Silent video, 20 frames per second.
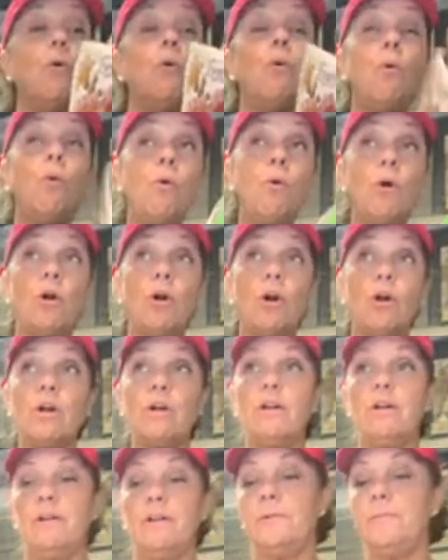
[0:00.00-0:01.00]

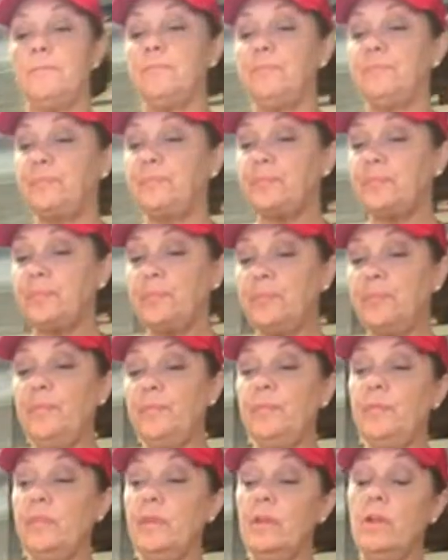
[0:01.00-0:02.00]
Or
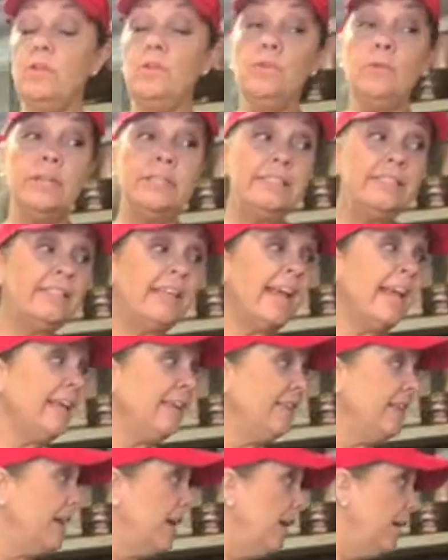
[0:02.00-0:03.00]
you can take the